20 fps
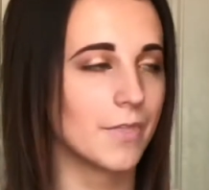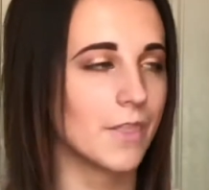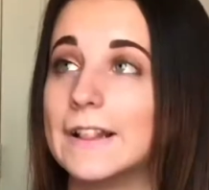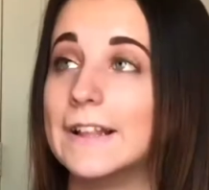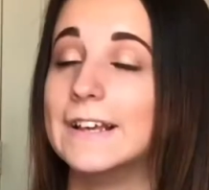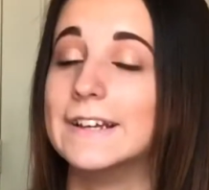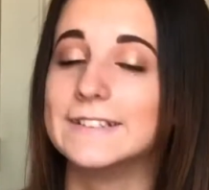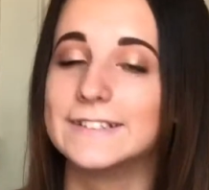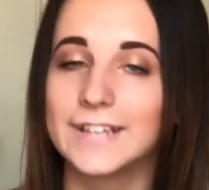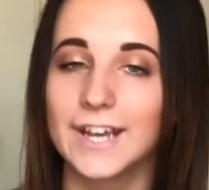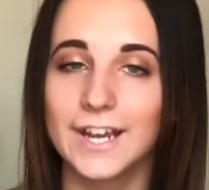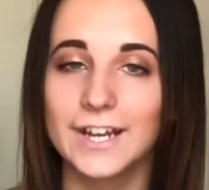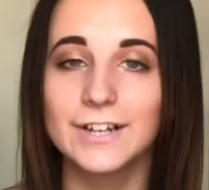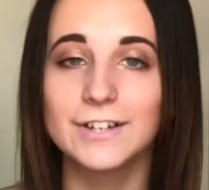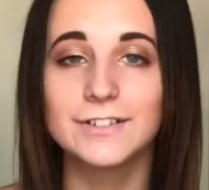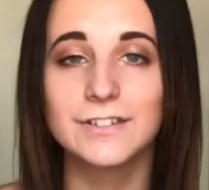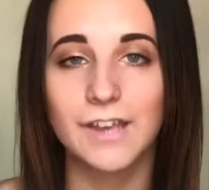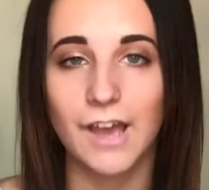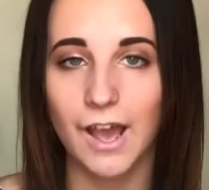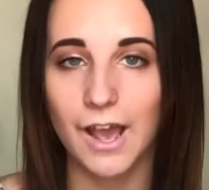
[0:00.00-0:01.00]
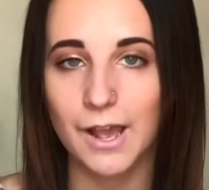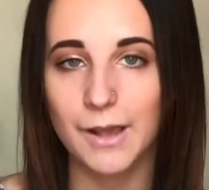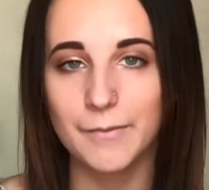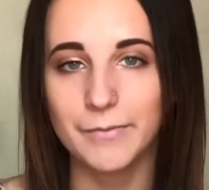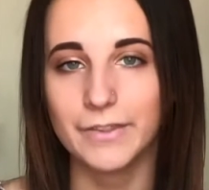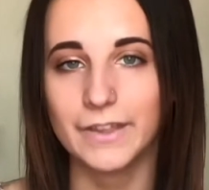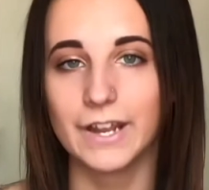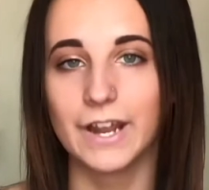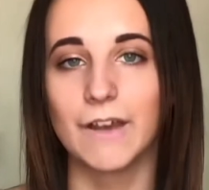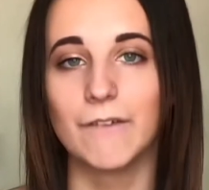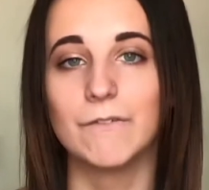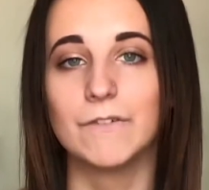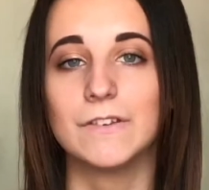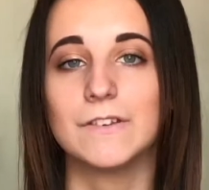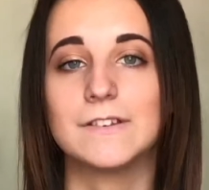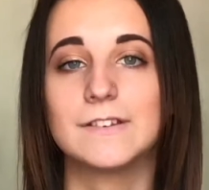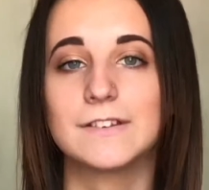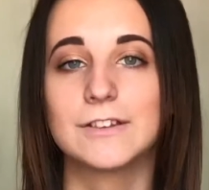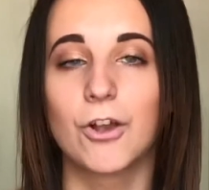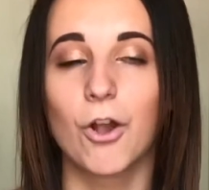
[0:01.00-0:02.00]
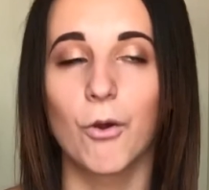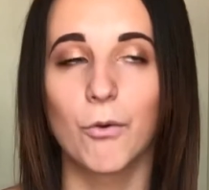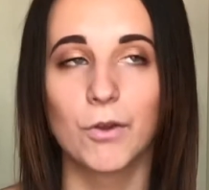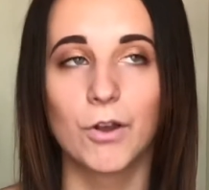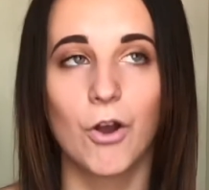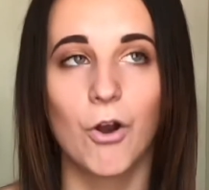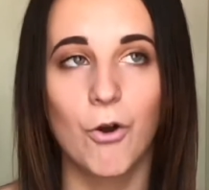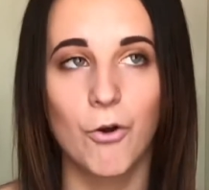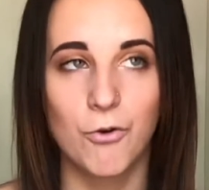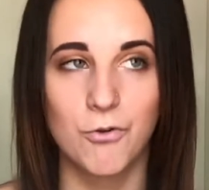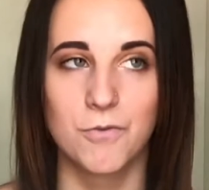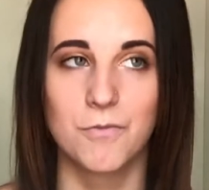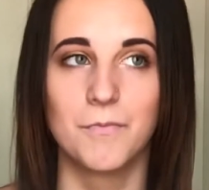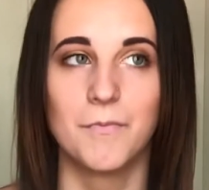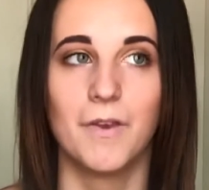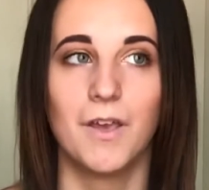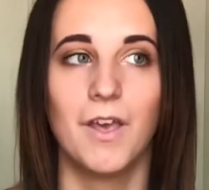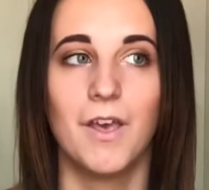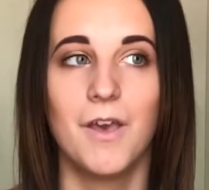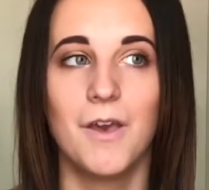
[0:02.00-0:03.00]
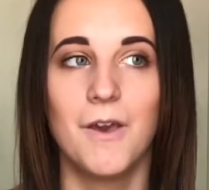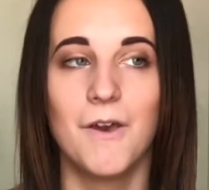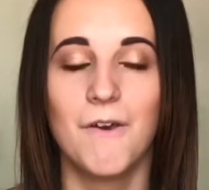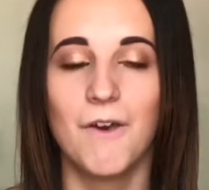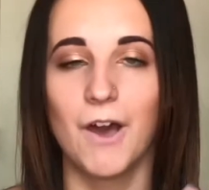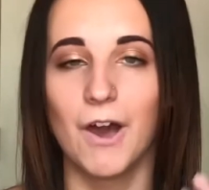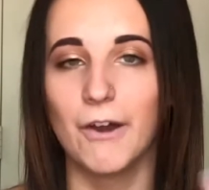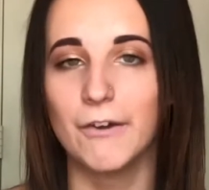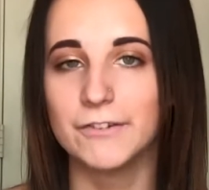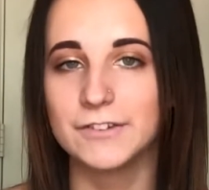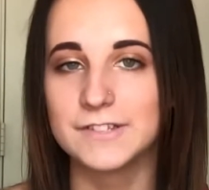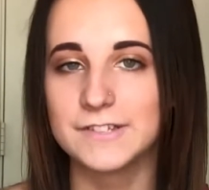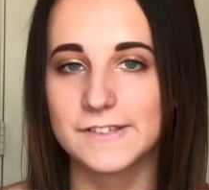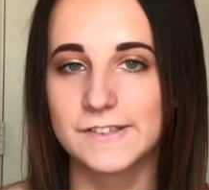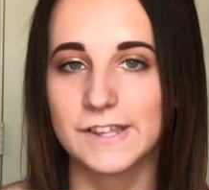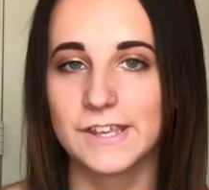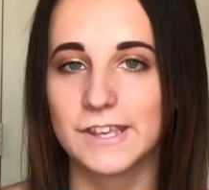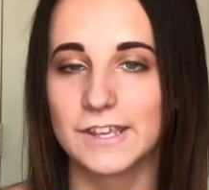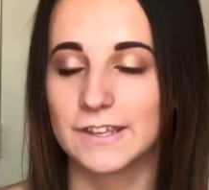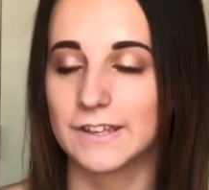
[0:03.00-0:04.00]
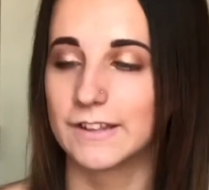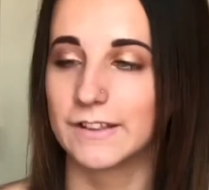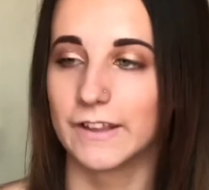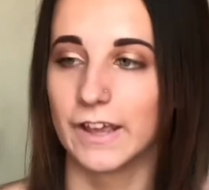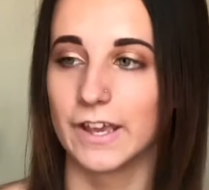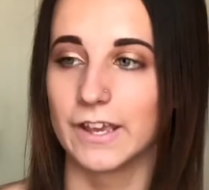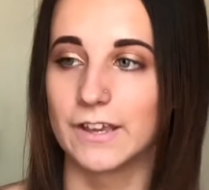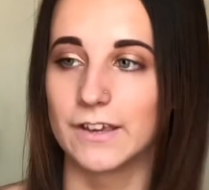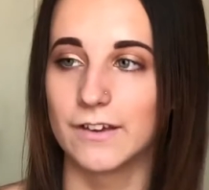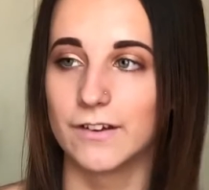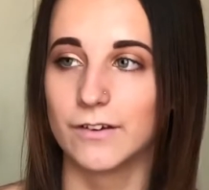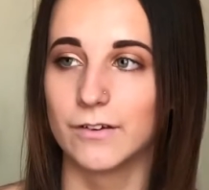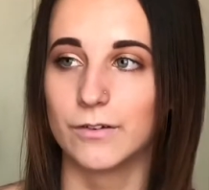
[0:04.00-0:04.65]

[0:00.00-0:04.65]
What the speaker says: The entire time that I was going home, I was just thinking like,